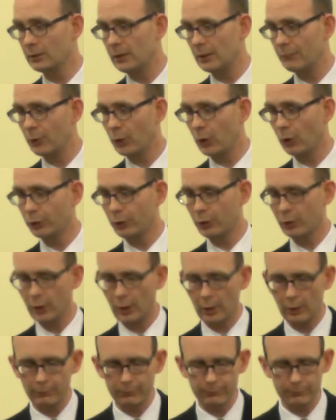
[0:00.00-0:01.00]
difficult
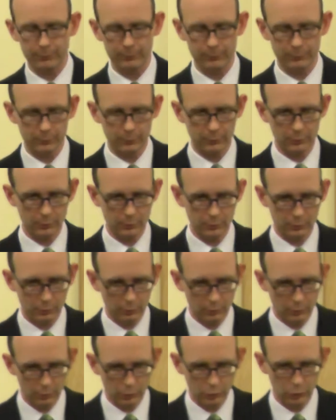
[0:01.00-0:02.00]
enough
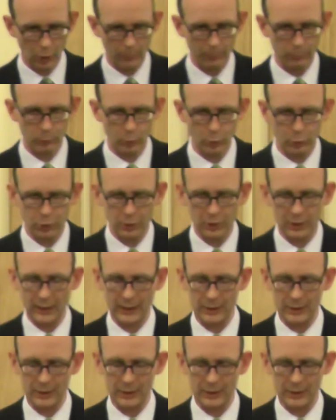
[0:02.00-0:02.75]
to uproot